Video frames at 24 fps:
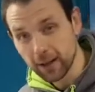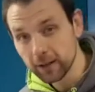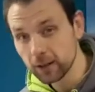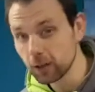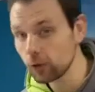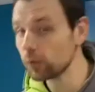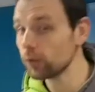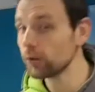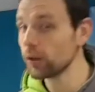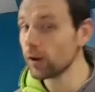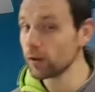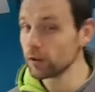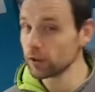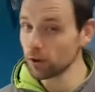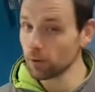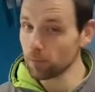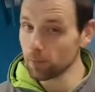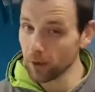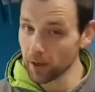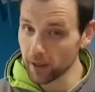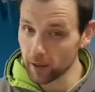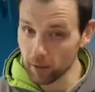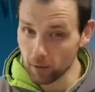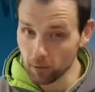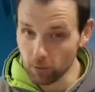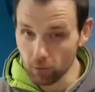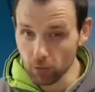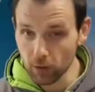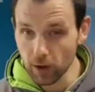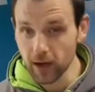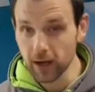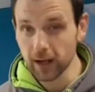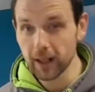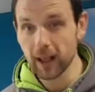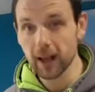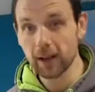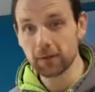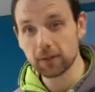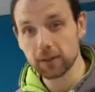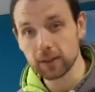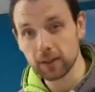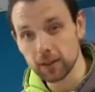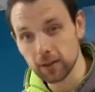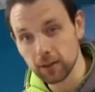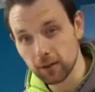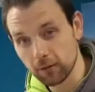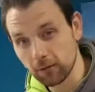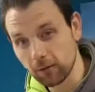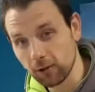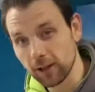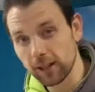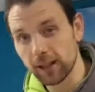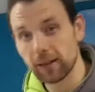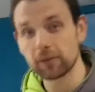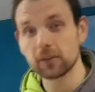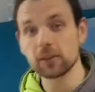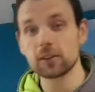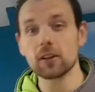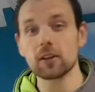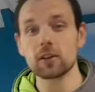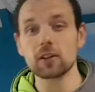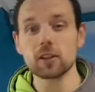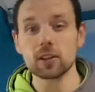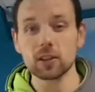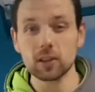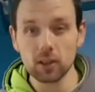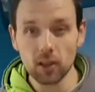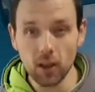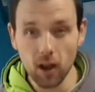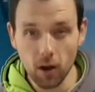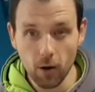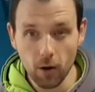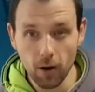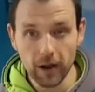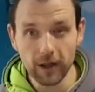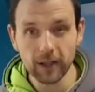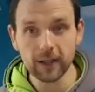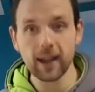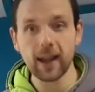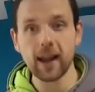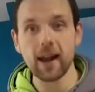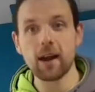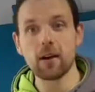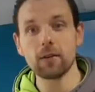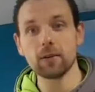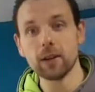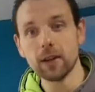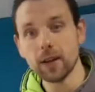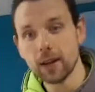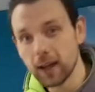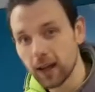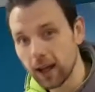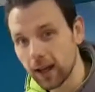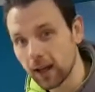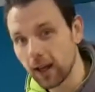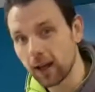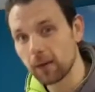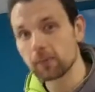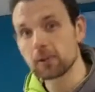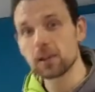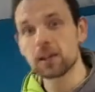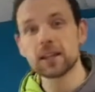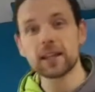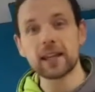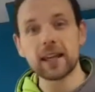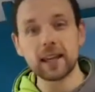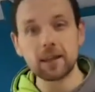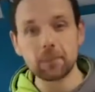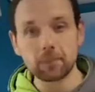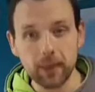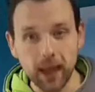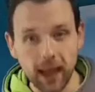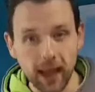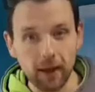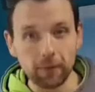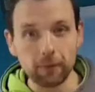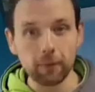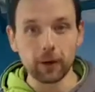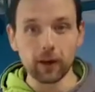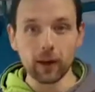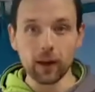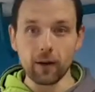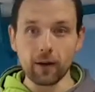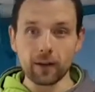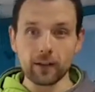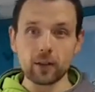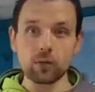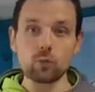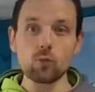you'll notice your body will you'll really have to start slowing down to keep that effort going.